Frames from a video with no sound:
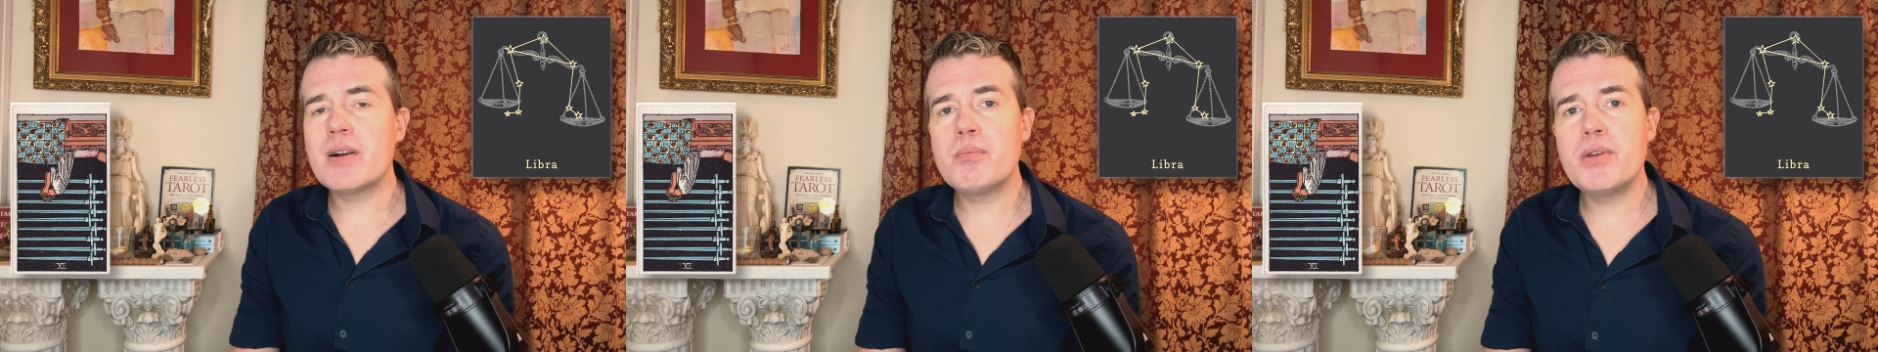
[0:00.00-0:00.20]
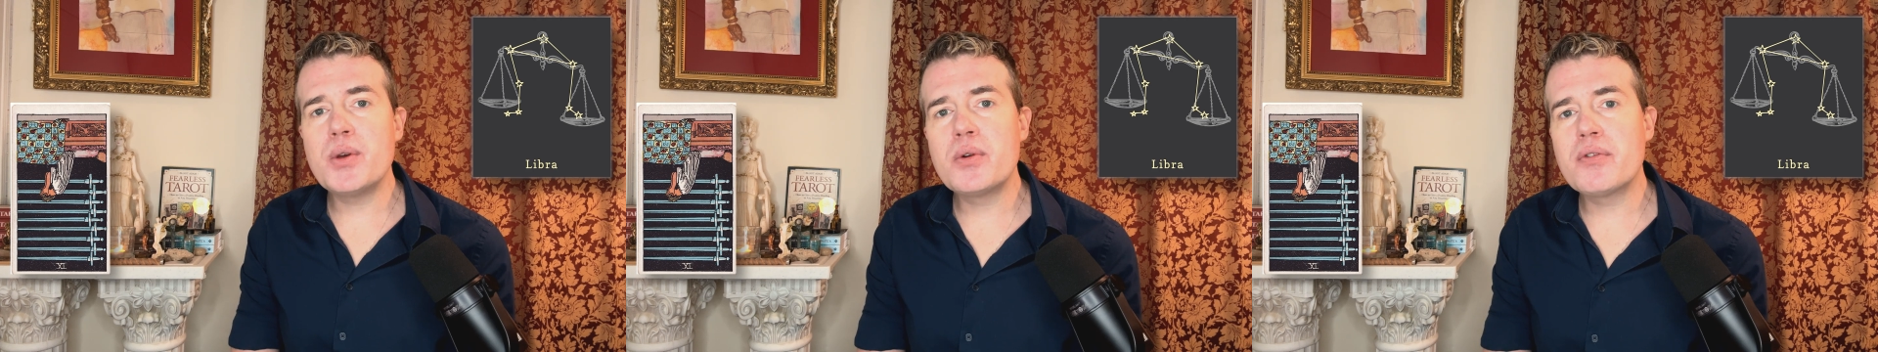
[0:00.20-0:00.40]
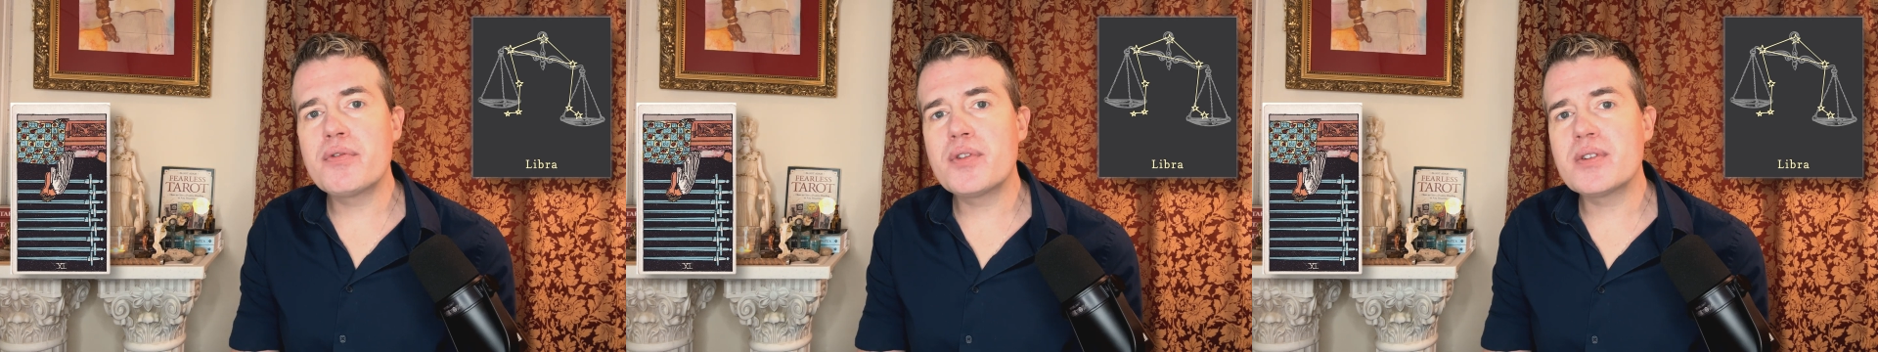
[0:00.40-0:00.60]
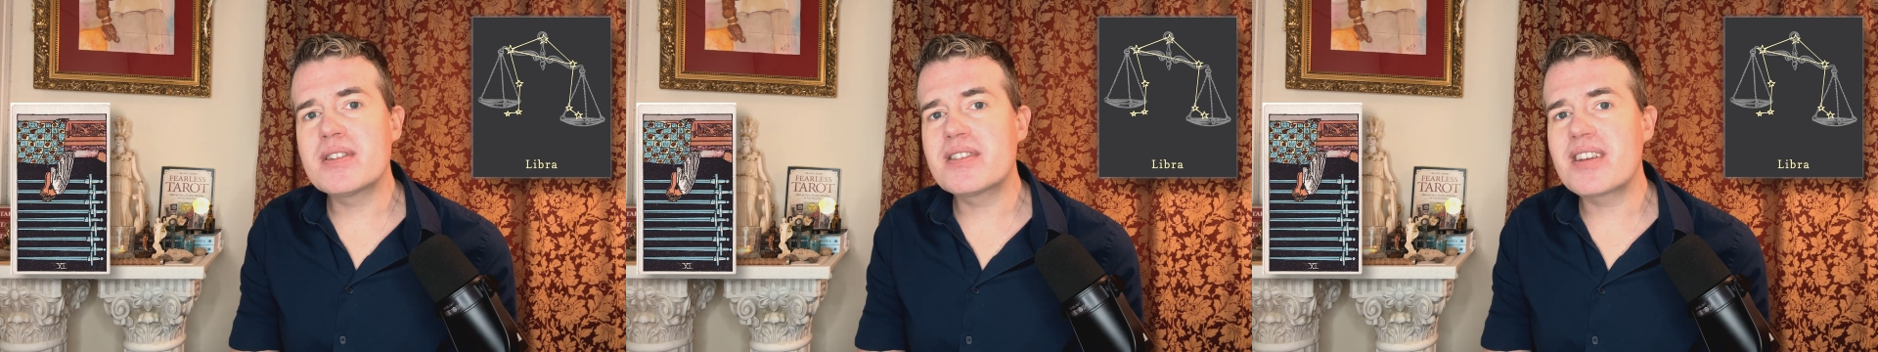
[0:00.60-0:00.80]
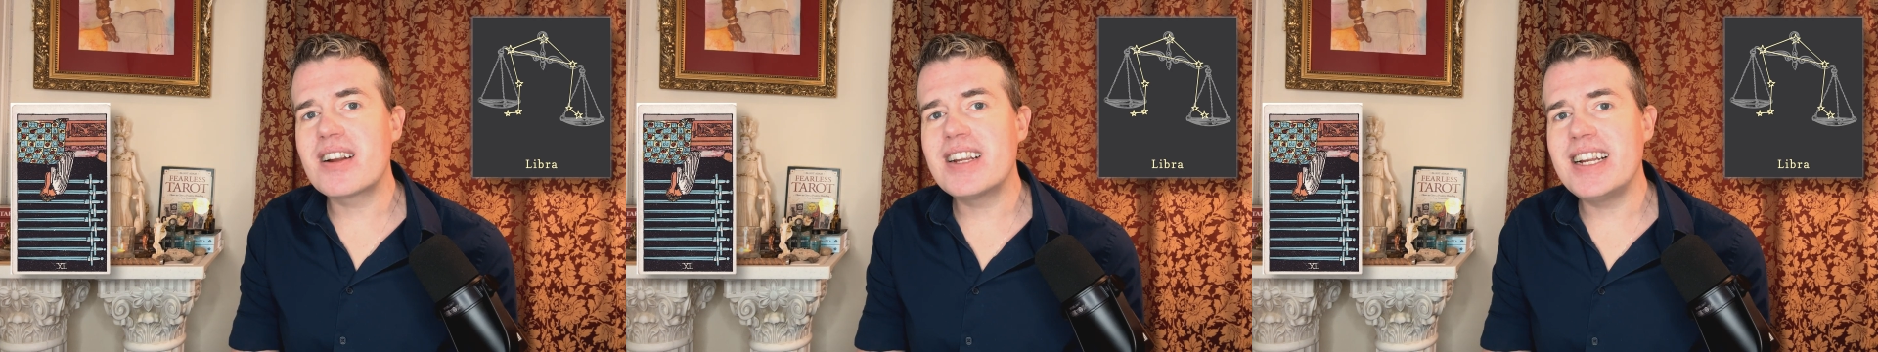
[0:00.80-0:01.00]
beautiful
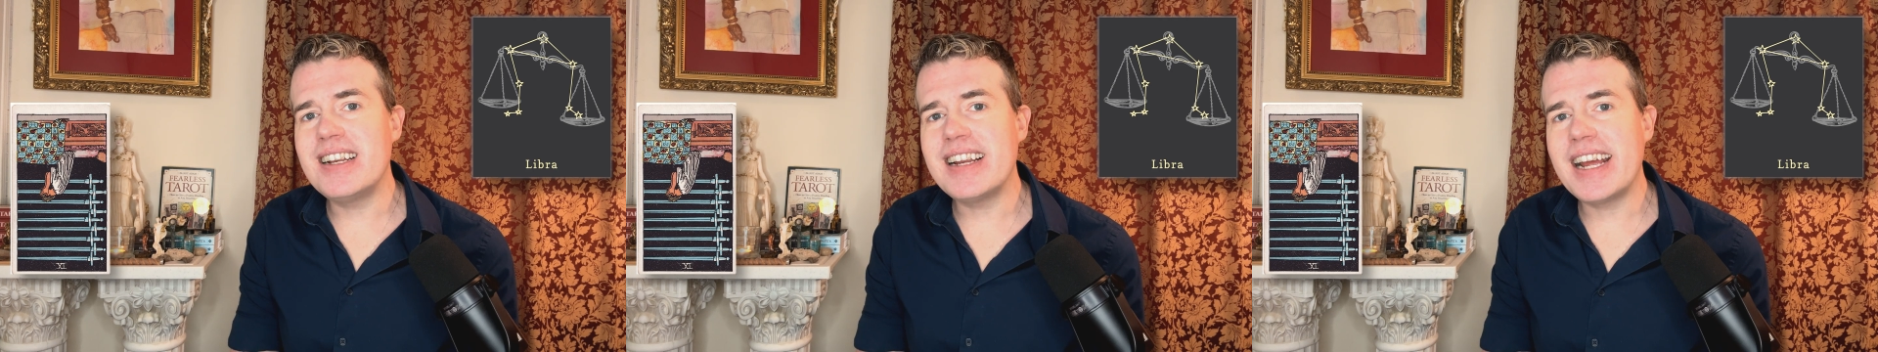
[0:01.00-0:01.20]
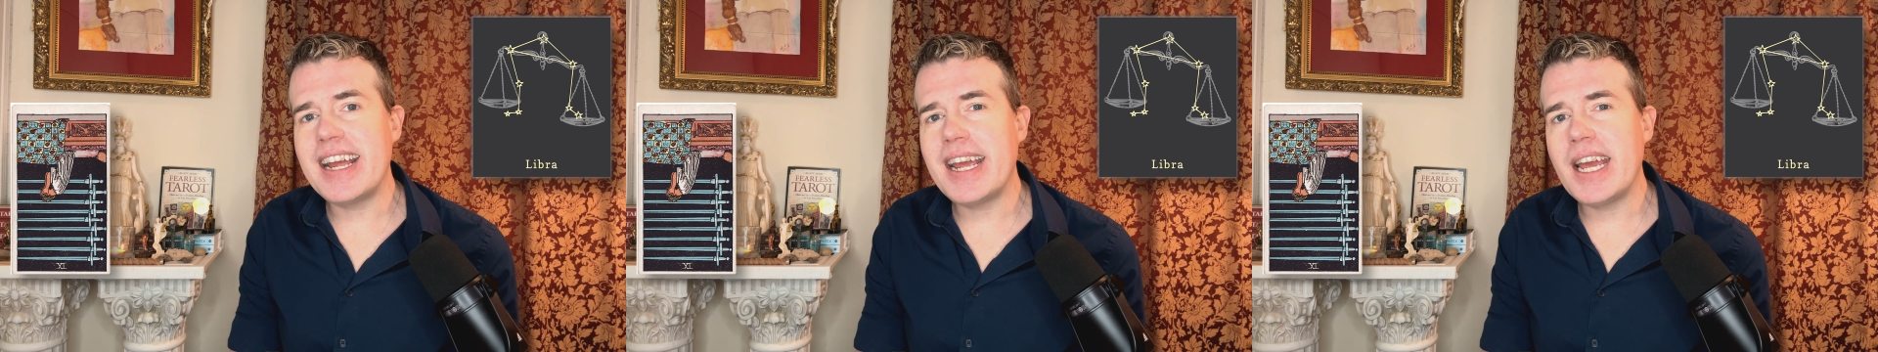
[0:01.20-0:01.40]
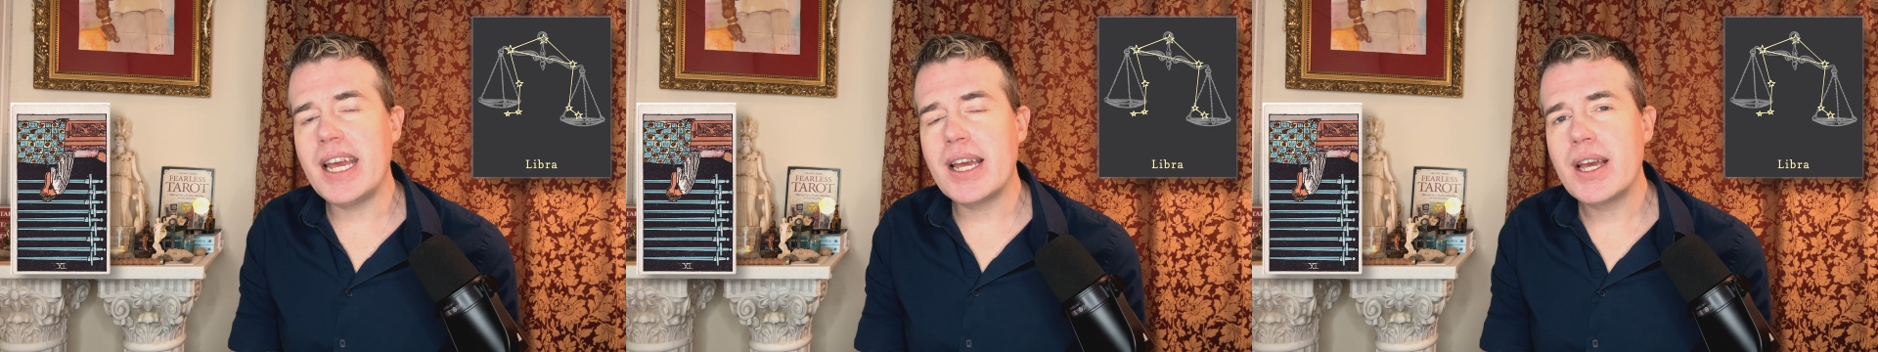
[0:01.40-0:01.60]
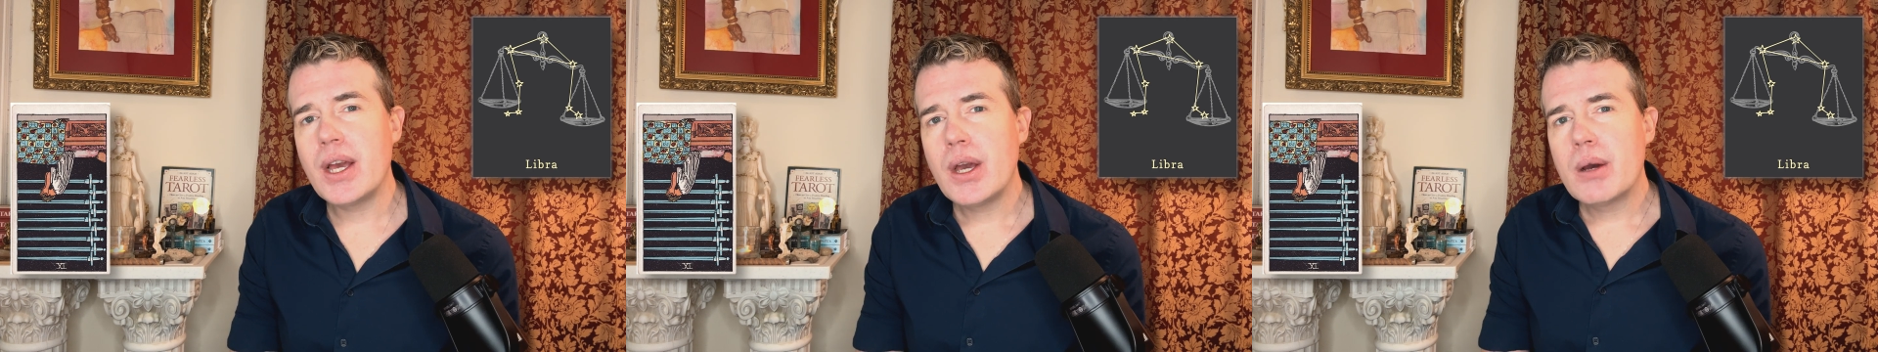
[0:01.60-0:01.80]
sunny day,